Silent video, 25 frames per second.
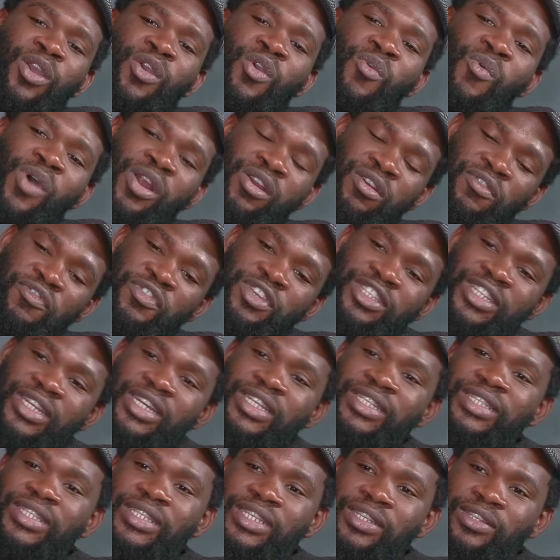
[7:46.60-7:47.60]
One of his
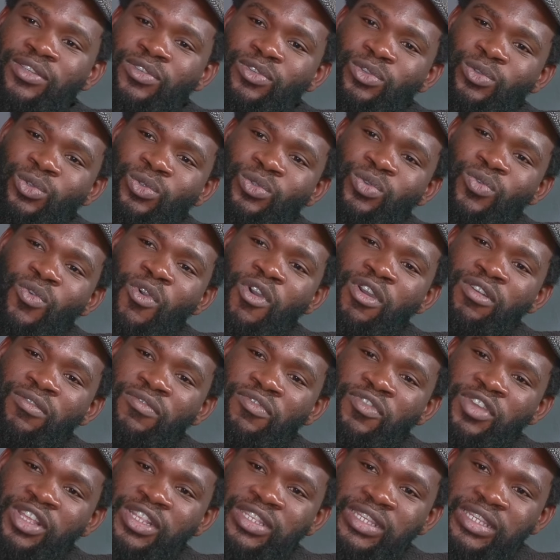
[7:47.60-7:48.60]
reasons to
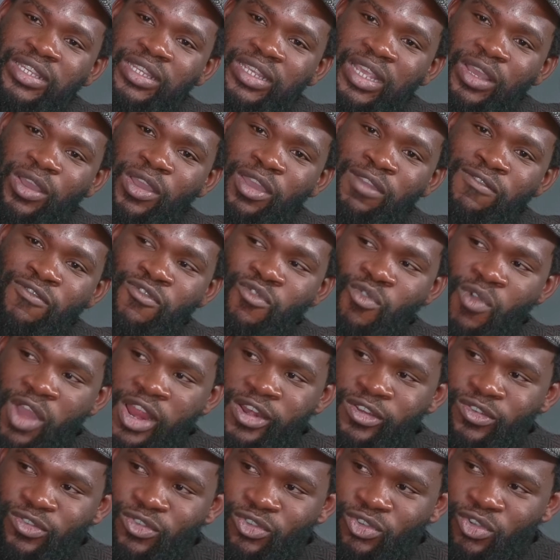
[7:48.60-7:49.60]
convince
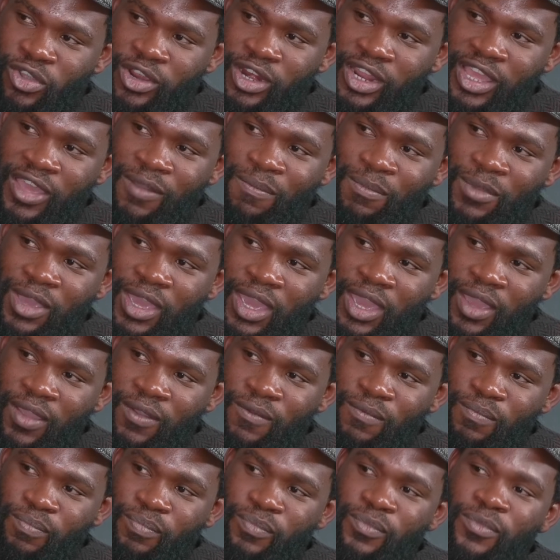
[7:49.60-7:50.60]
everyone to join MK
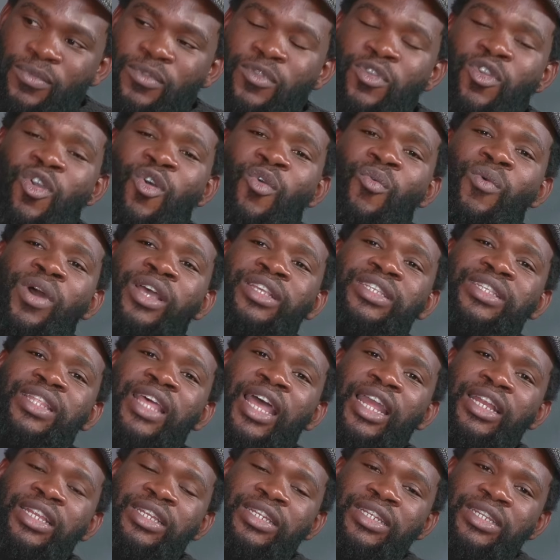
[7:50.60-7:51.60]
was
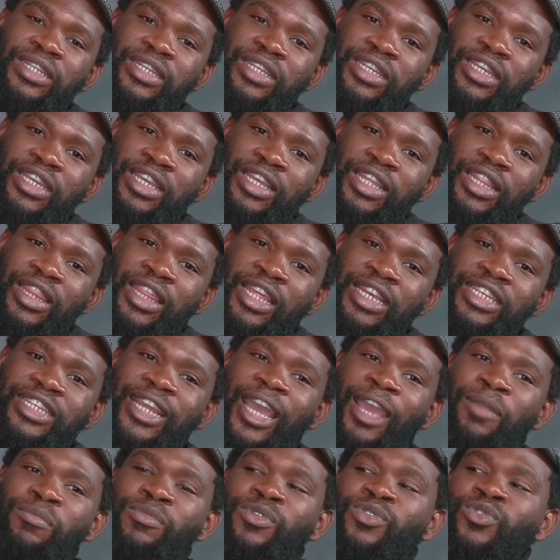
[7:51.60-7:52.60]
that the
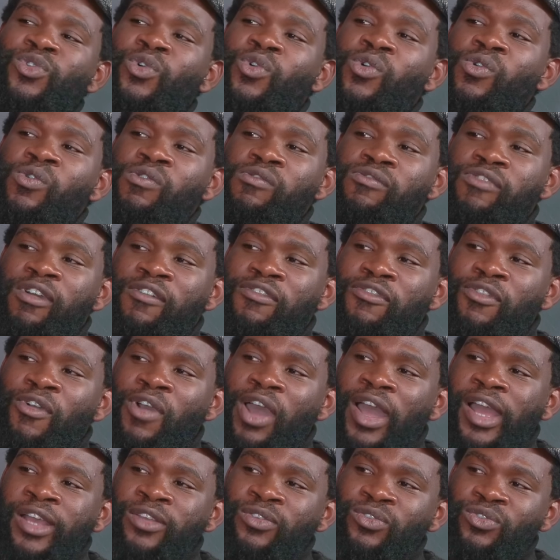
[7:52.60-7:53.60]
time is over
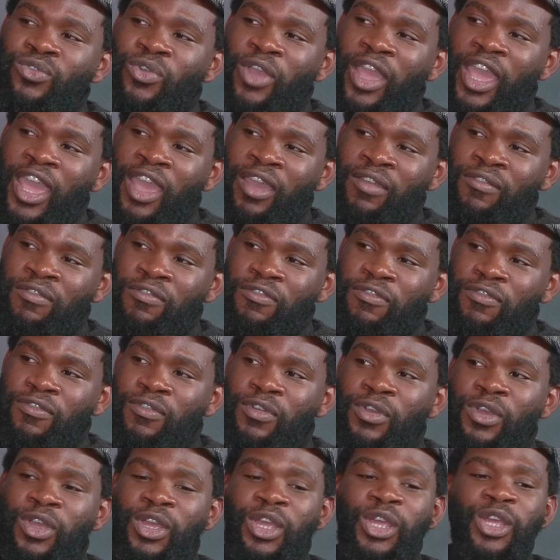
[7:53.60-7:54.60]
for us to have
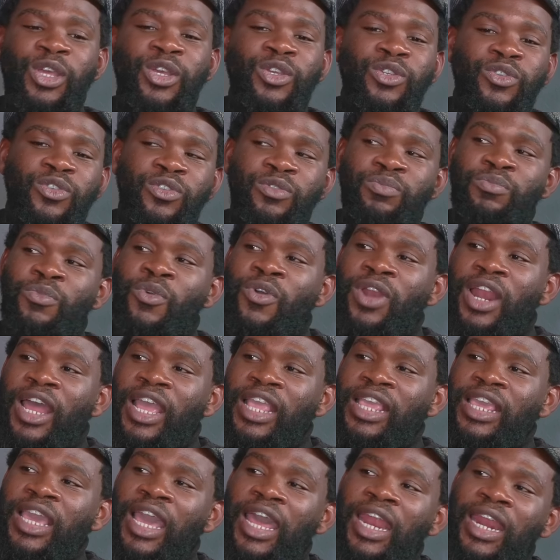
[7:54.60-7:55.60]

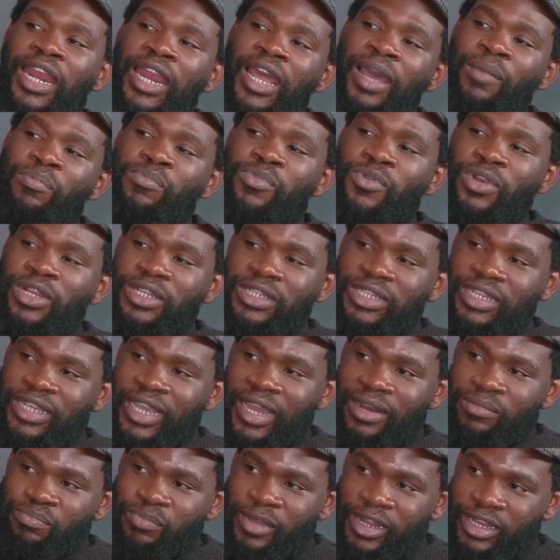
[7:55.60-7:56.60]
smaller nyana
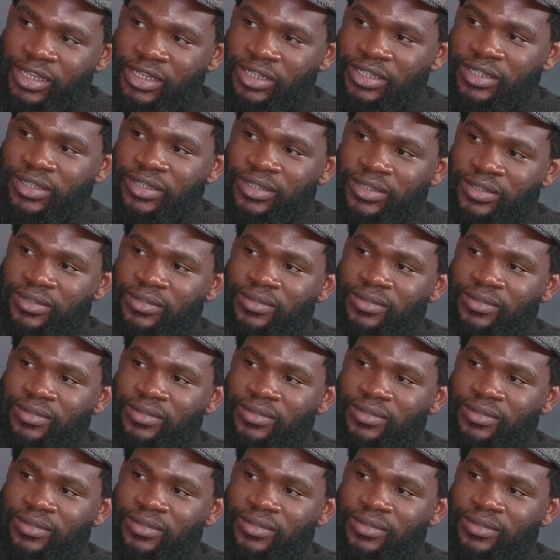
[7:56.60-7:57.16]
political parties.